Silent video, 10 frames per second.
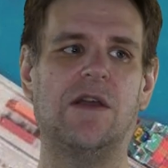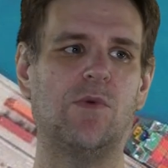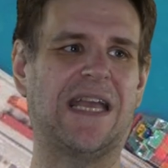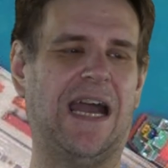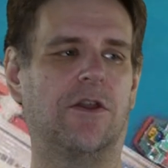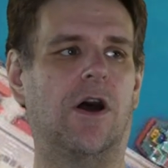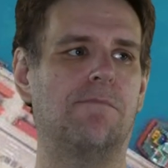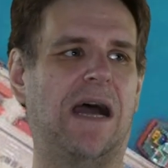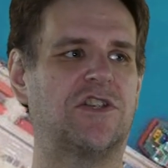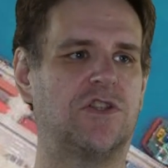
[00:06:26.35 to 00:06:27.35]
We cannot
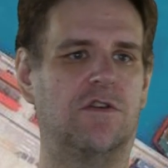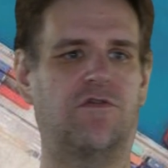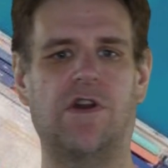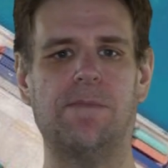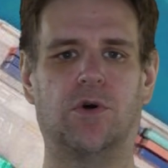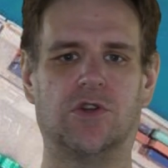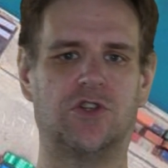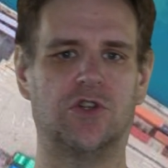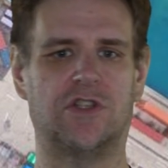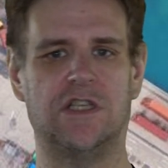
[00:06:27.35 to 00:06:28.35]
imagine that free ports are
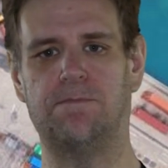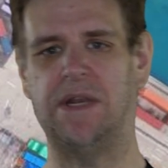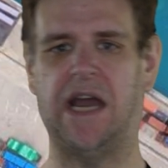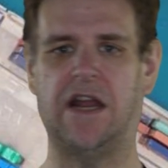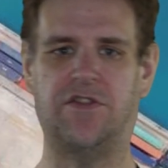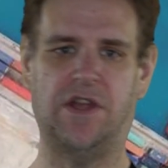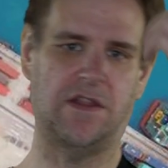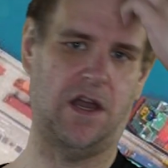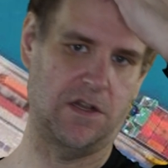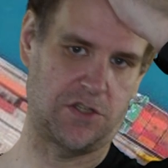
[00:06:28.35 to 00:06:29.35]
just this benign thing
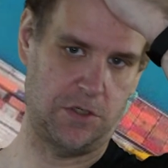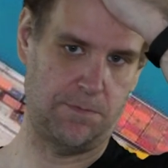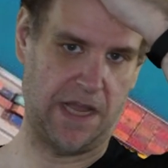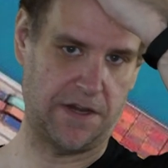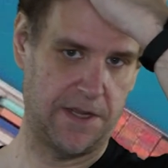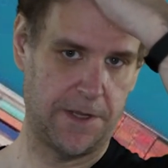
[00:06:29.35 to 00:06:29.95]
that aren't too bad.